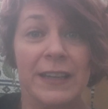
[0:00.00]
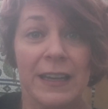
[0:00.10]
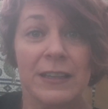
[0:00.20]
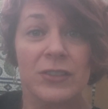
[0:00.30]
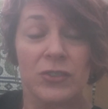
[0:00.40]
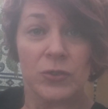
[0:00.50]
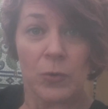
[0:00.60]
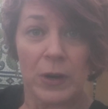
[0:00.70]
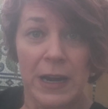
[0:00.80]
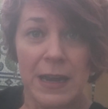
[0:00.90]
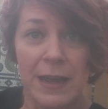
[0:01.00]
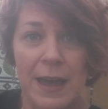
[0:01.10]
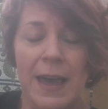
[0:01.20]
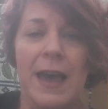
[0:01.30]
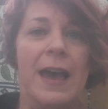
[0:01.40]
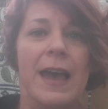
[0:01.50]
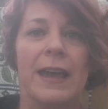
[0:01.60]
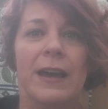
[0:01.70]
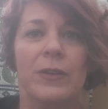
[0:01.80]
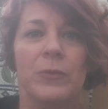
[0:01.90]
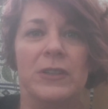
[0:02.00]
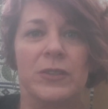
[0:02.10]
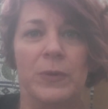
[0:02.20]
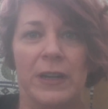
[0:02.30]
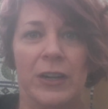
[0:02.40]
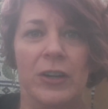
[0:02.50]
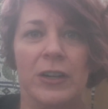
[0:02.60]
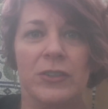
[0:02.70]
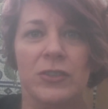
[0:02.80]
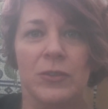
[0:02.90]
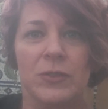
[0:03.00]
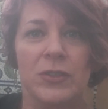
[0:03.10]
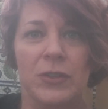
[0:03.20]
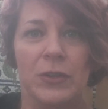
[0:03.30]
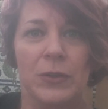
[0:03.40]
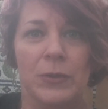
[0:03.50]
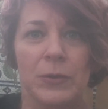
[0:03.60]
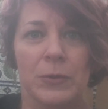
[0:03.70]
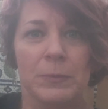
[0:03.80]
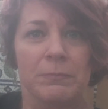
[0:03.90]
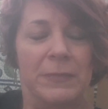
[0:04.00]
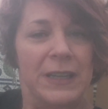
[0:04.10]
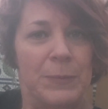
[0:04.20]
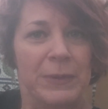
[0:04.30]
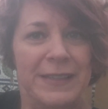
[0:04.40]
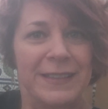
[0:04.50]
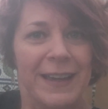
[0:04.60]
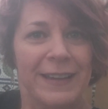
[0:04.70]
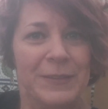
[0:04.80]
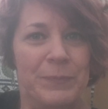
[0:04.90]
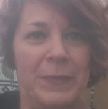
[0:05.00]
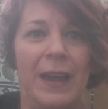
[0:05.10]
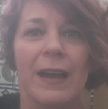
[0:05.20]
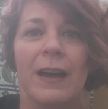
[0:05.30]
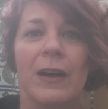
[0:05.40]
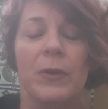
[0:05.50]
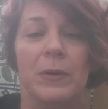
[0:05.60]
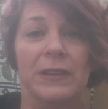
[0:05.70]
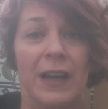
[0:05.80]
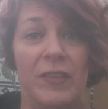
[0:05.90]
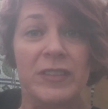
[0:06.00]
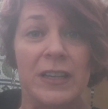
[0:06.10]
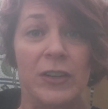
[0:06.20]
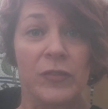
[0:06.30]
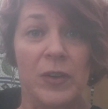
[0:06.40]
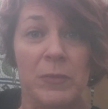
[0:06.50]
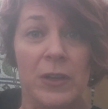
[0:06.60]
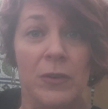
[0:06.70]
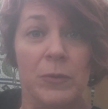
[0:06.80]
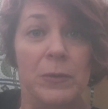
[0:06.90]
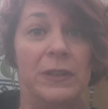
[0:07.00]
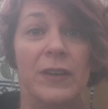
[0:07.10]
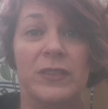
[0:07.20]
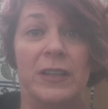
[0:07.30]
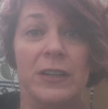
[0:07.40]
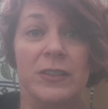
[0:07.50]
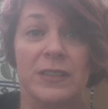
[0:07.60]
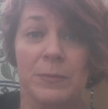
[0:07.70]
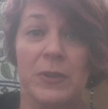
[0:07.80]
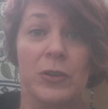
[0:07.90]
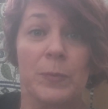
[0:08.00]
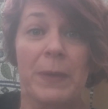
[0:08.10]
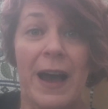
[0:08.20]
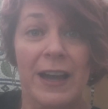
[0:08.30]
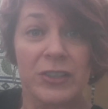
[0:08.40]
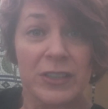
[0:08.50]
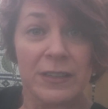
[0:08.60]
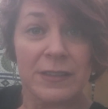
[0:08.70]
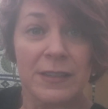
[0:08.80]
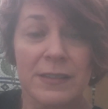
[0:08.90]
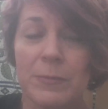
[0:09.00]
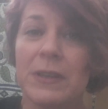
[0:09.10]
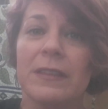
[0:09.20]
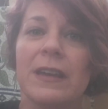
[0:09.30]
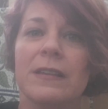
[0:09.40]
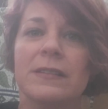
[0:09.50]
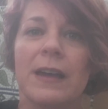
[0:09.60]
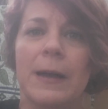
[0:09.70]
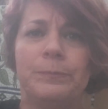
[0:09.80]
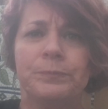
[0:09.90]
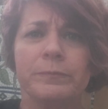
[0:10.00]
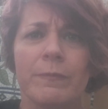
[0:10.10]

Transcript: Danee's story. And we just want to encourage you to keep listening. We would love to hear from you. We would love to hear some of your passions, some of the things that